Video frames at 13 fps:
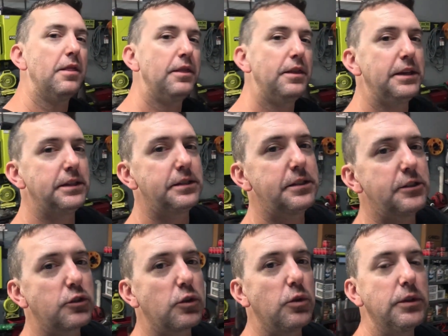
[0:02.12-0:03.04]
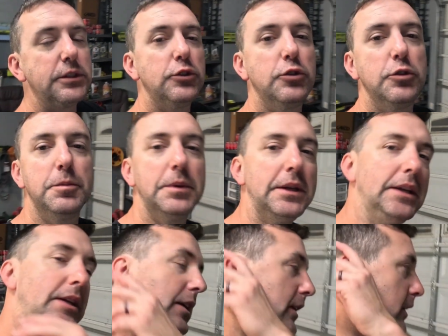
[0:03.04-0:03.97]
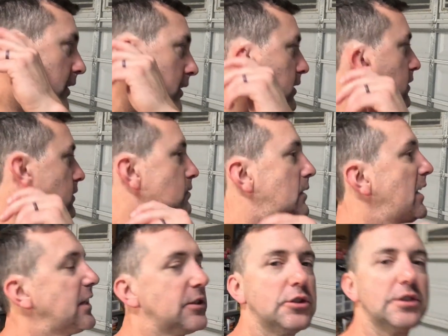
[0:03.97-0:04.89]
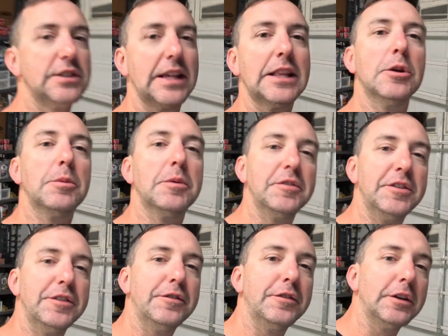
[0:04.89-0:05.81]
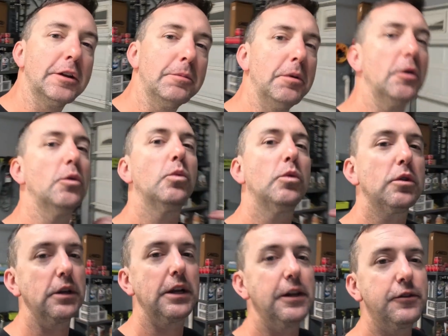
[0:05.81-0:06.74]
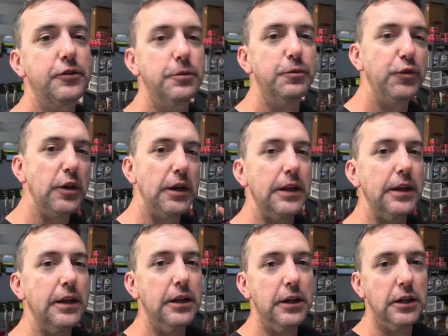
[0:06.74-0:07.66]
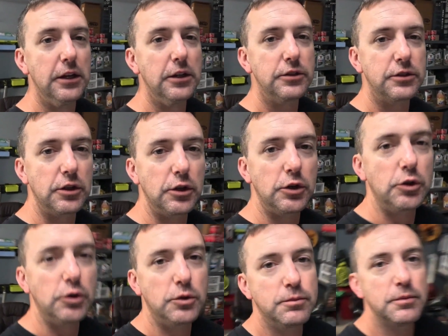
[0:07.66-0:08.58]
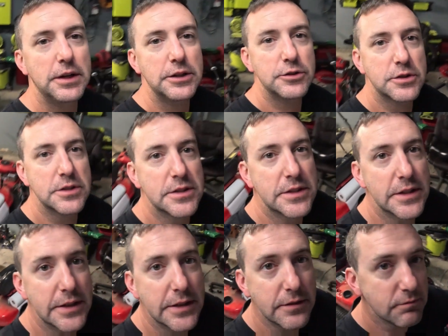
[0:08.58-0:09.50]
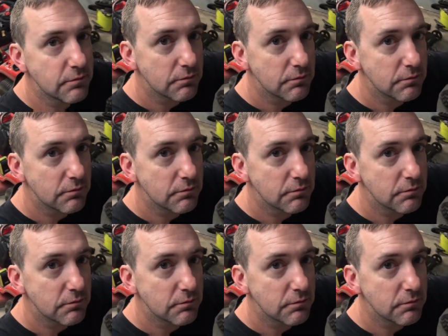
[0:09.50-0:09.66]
this is going to be I guess you could say a little bit of a different video, but we're gonna have some fun. So, as you can see,